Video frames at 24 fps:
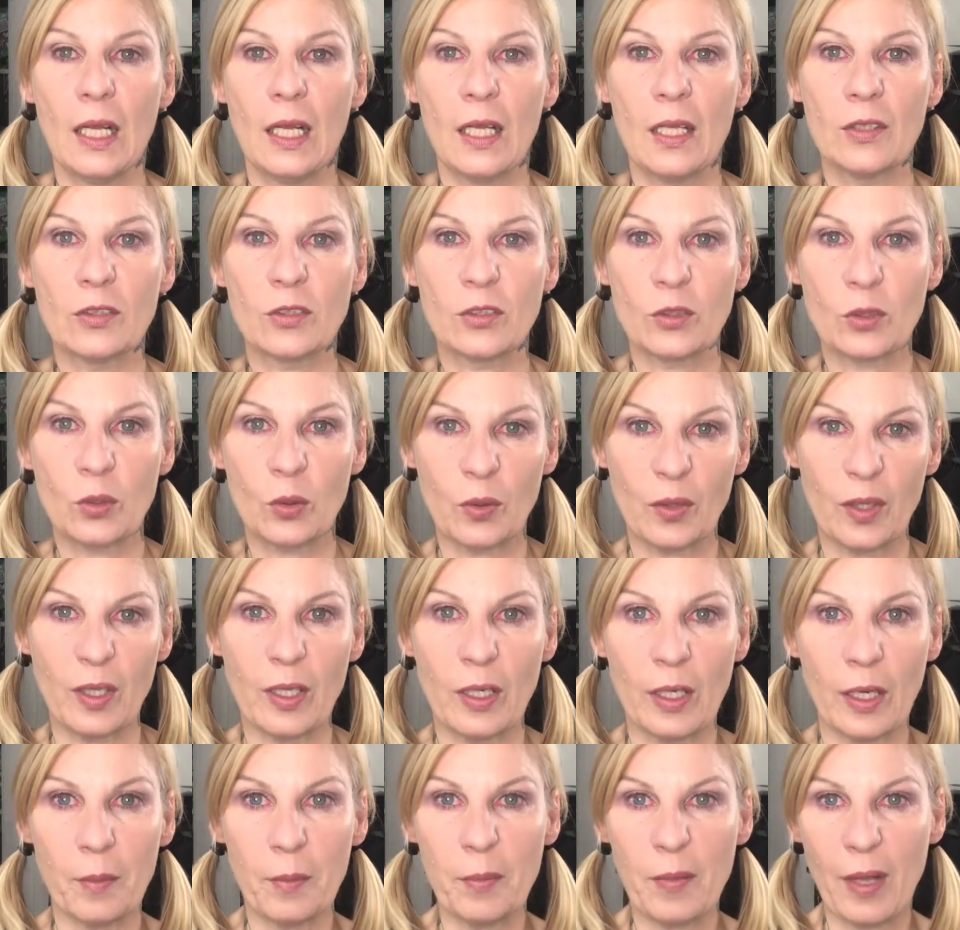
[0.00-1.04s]
So they
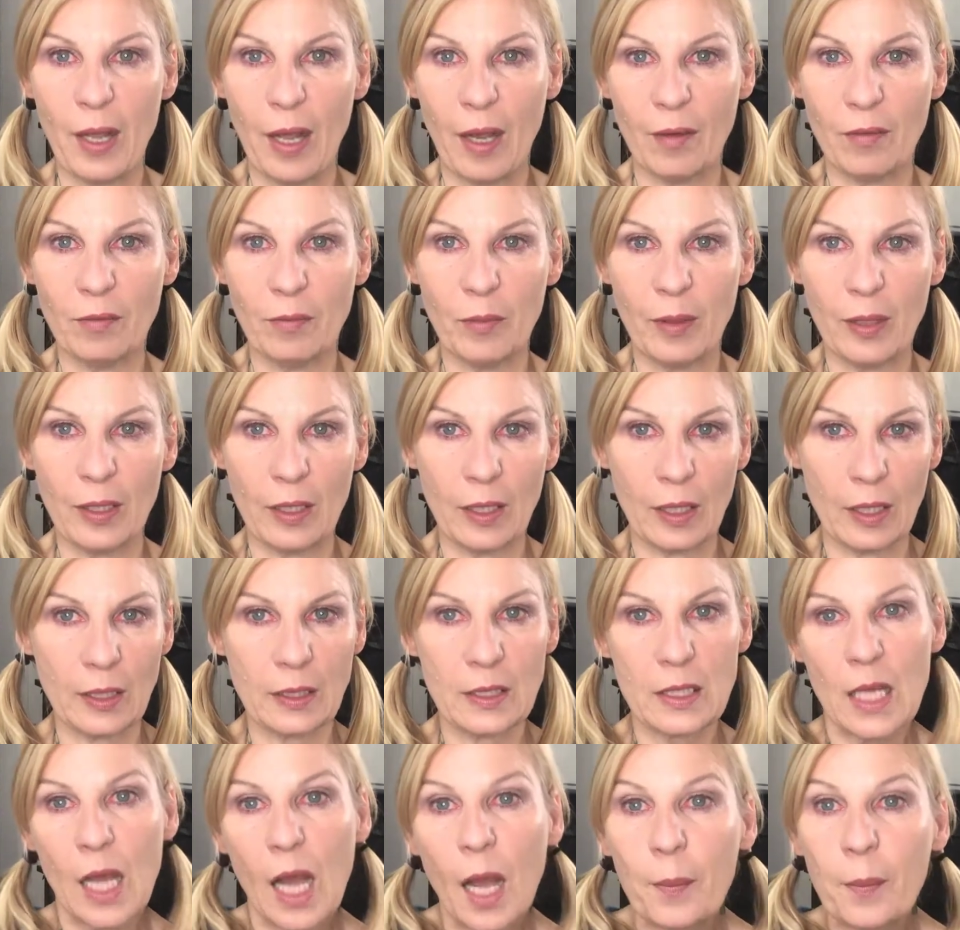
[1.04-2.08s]
let me have my little
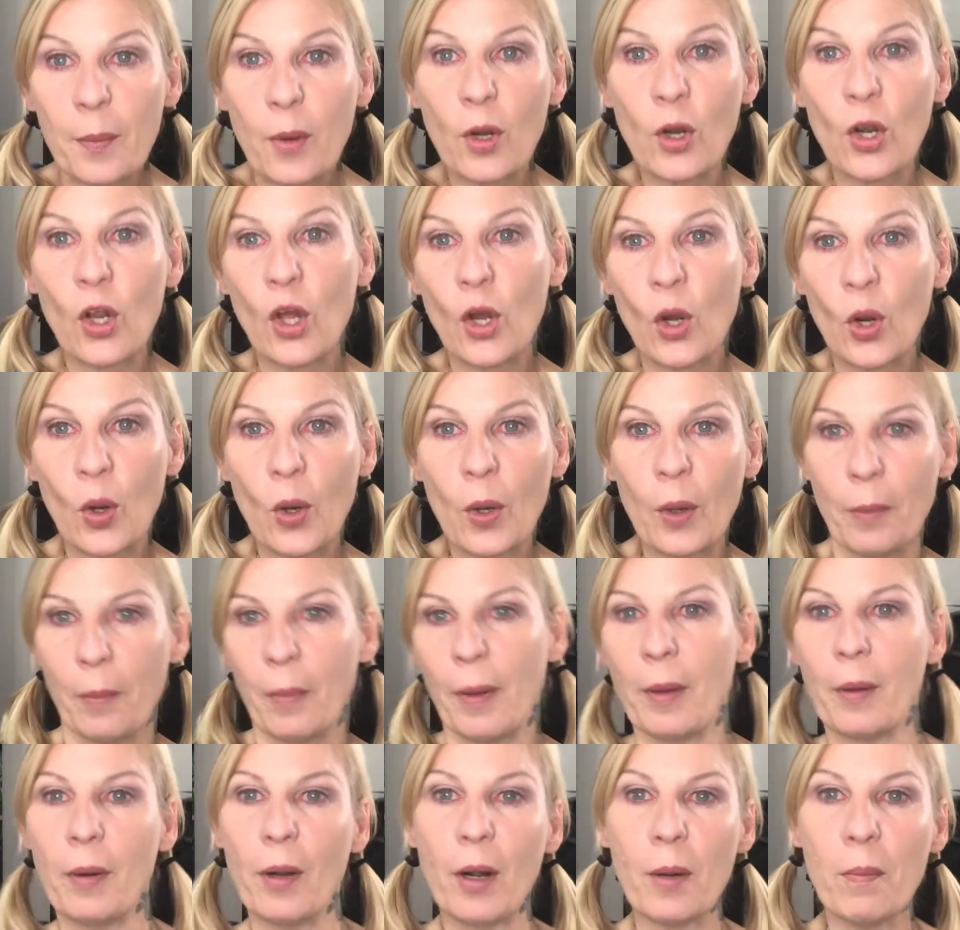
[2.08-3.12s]
time alone or
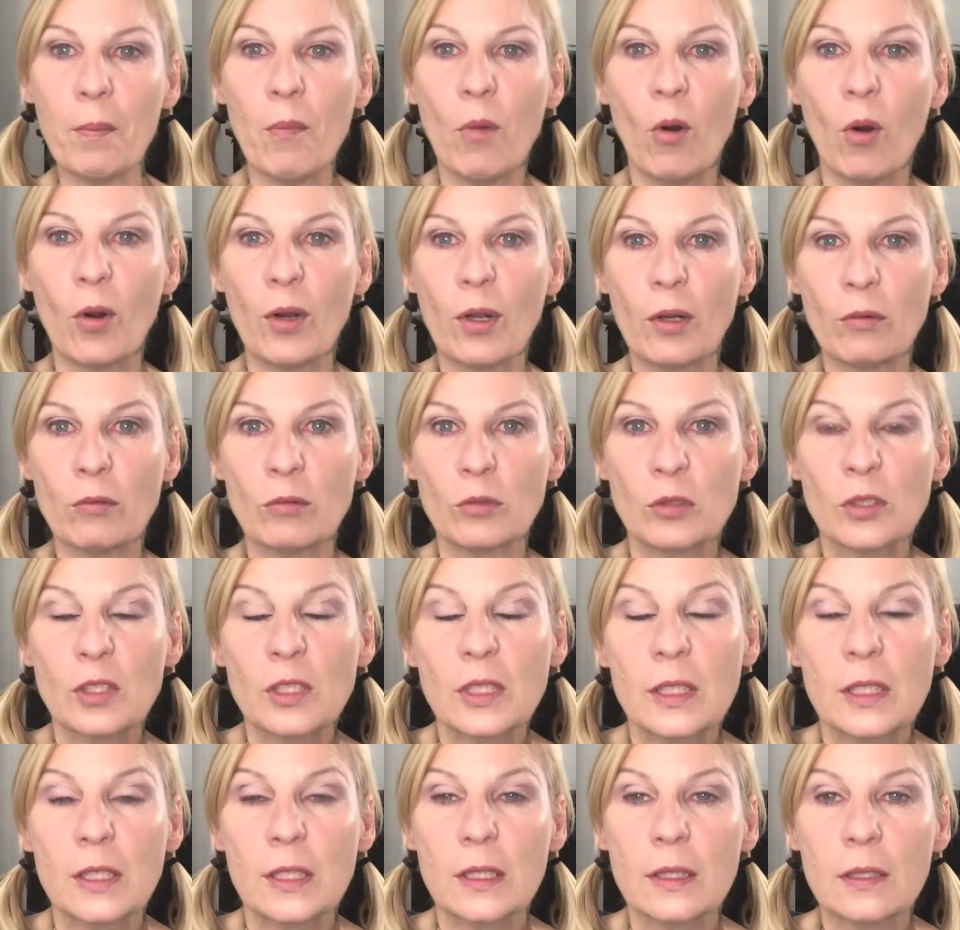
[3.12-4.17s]
my little morning
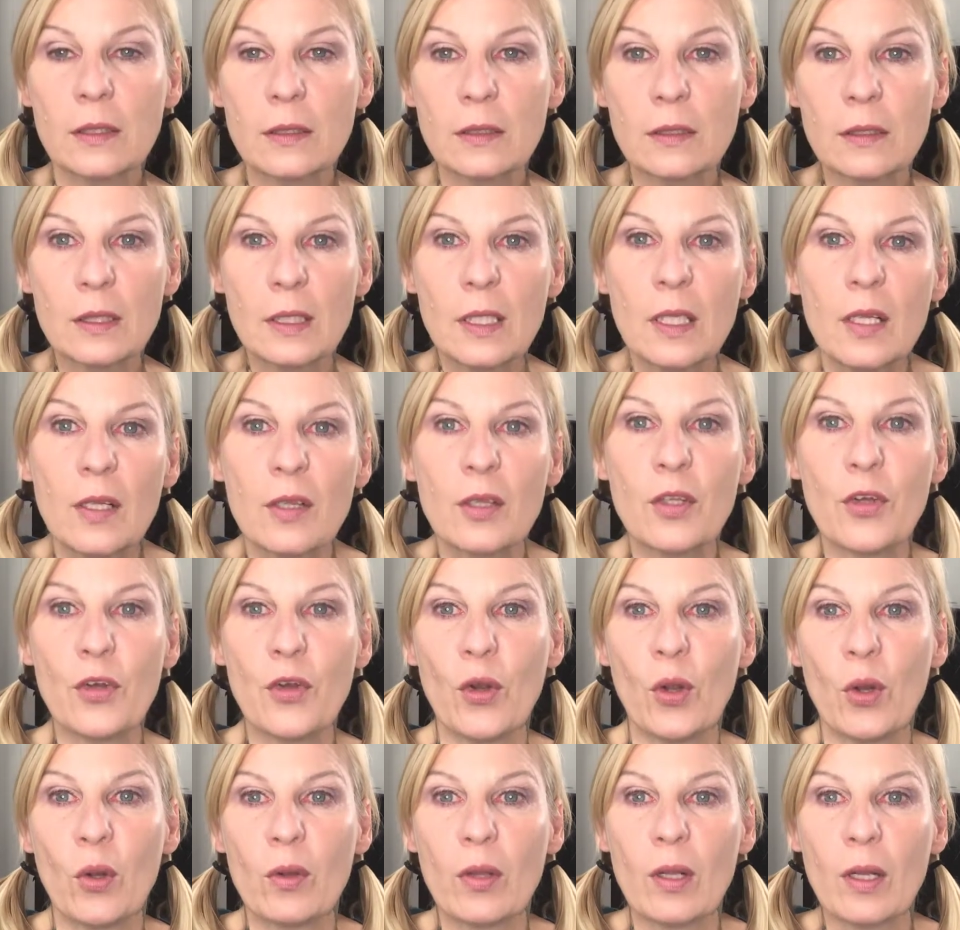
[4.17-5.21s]
routine. They
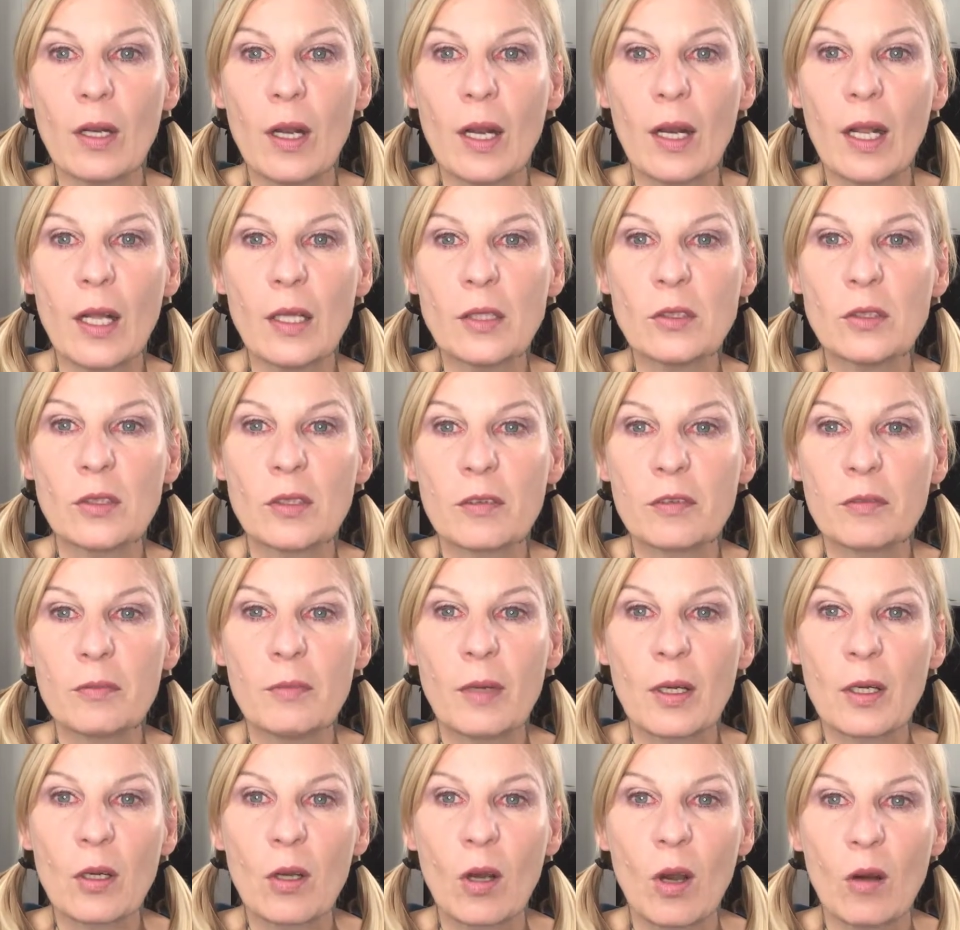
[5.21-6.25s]
know that I like to have my
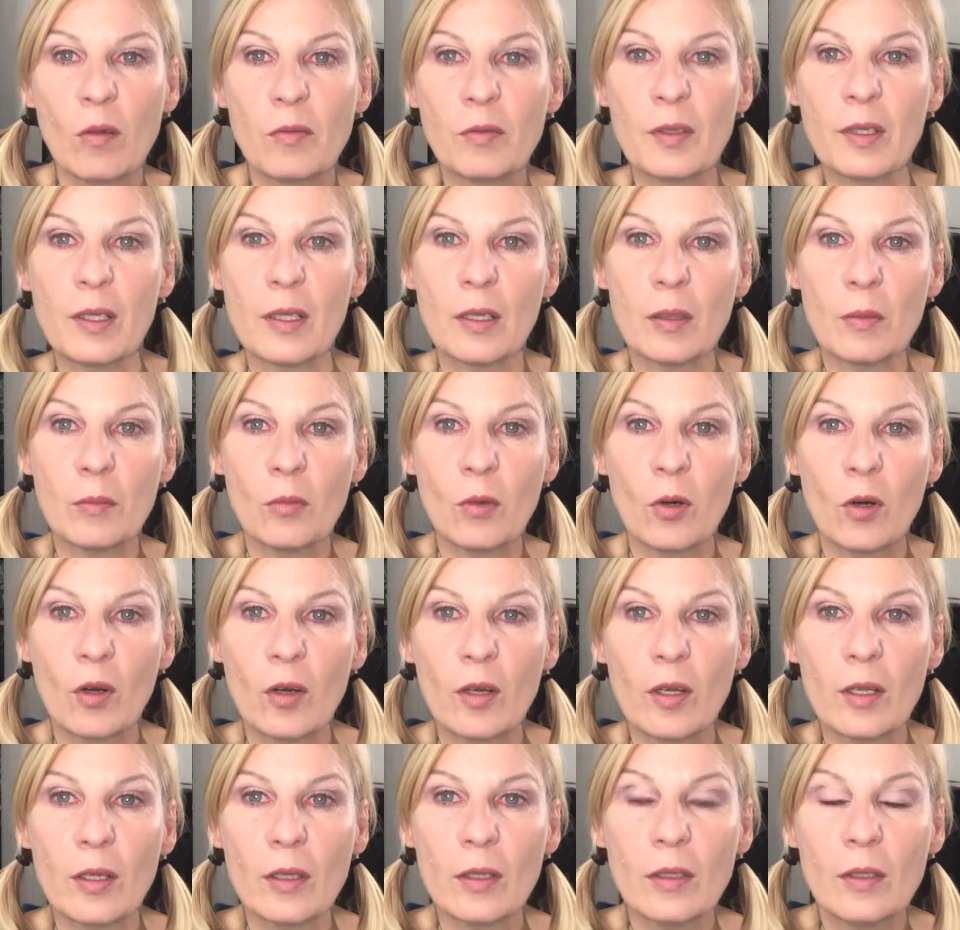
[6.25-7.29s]
coffee in the
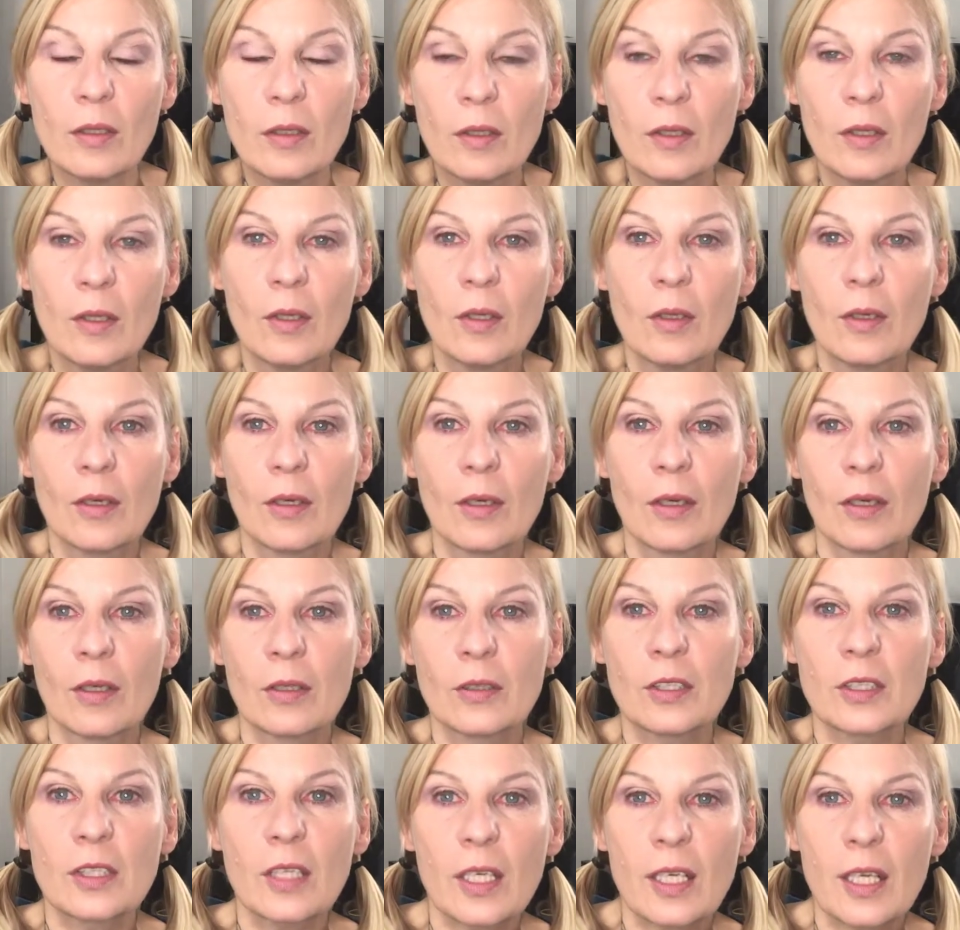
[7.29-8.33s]
morning,
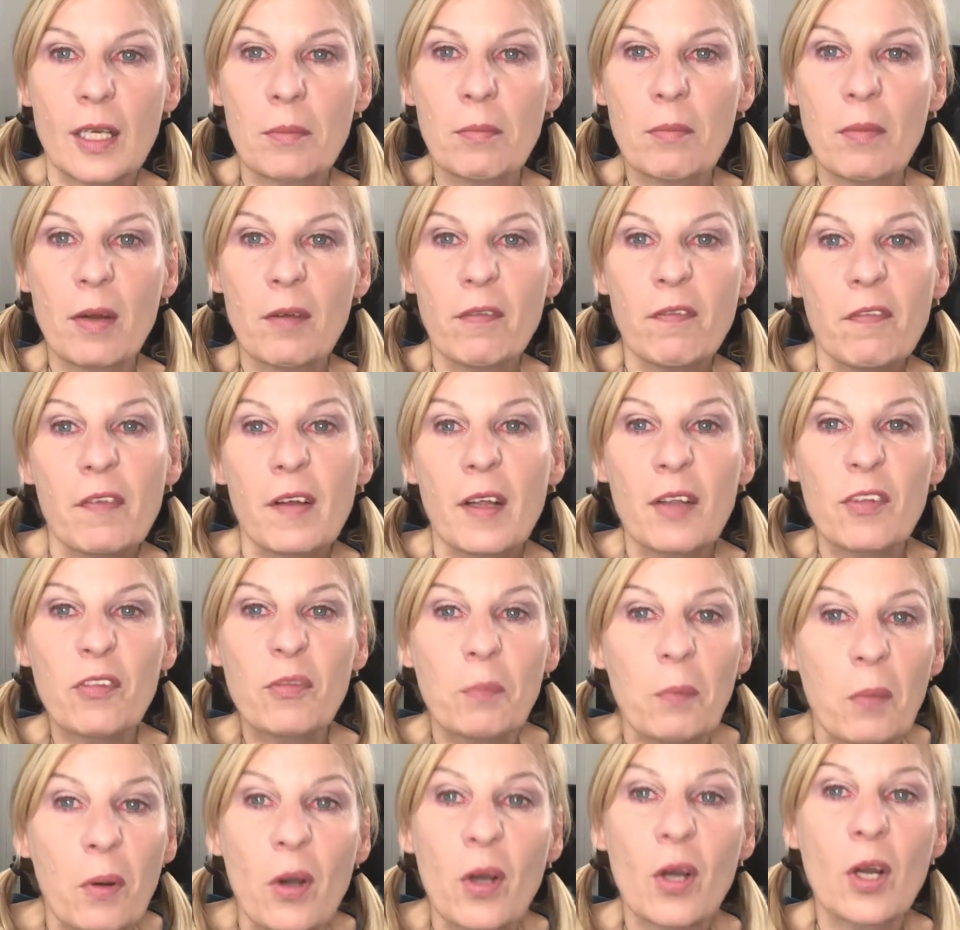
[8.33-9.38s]
checking my
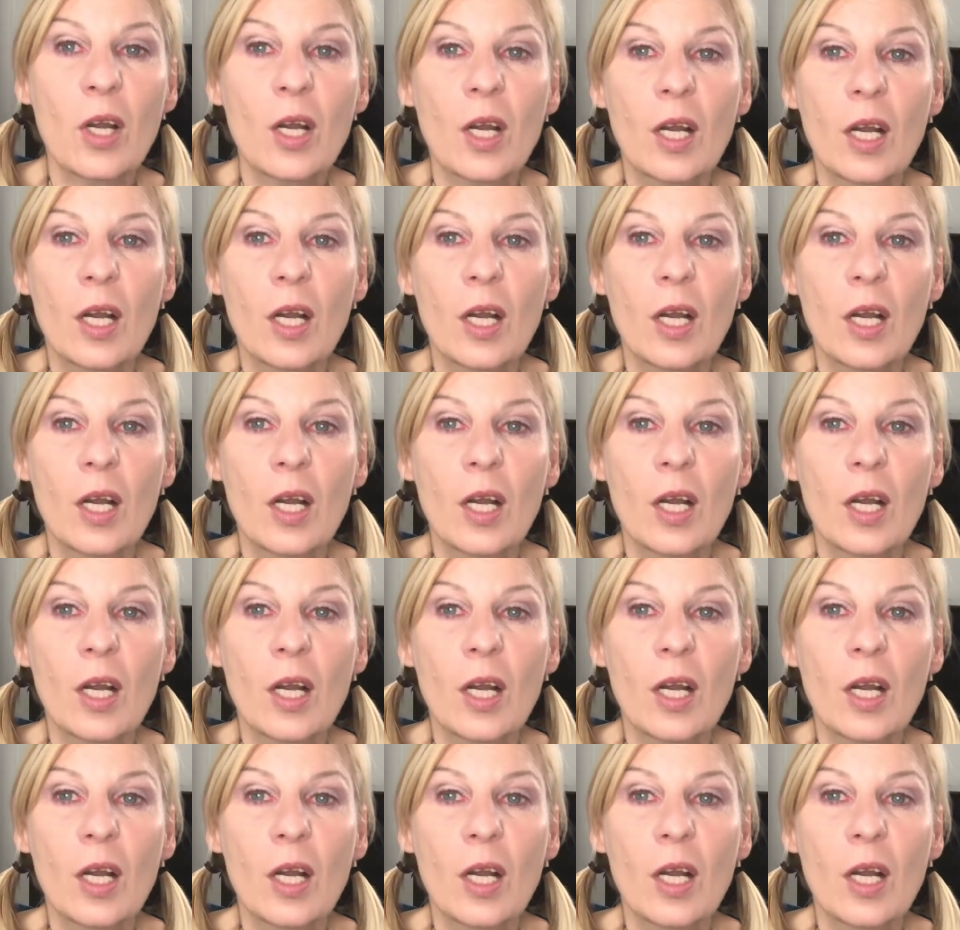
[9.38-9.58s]
Facebook,